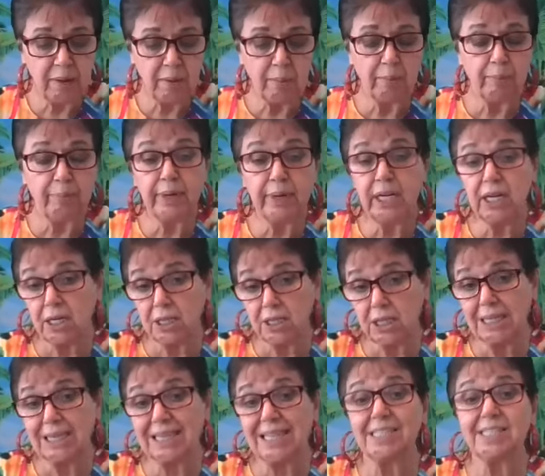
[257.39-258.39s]

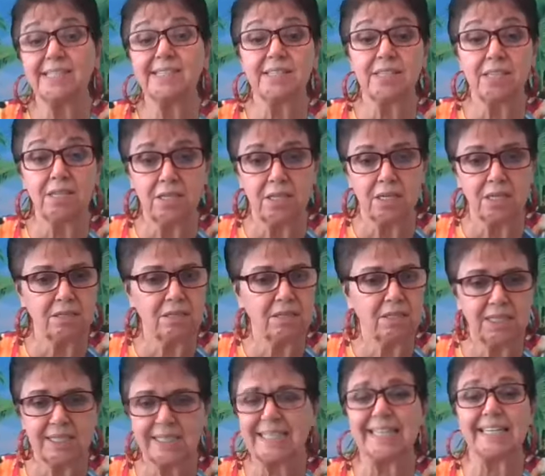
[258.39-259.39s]
but the Son
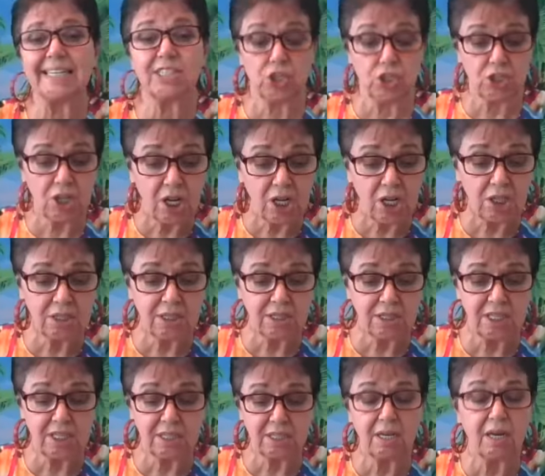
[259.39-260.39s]
is
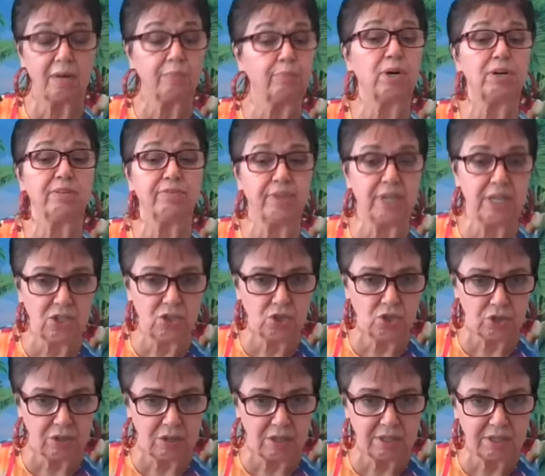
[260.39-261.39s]
exalted above
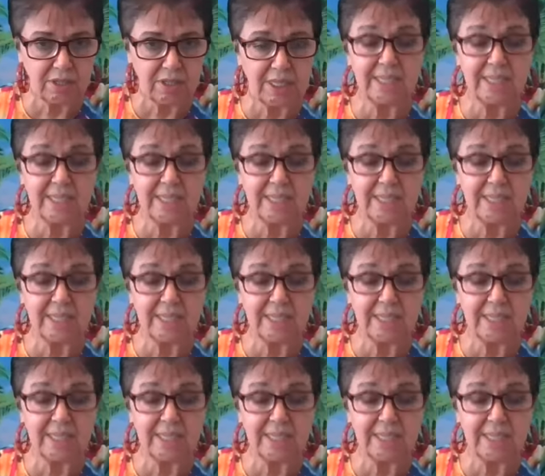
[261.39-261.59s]
angels.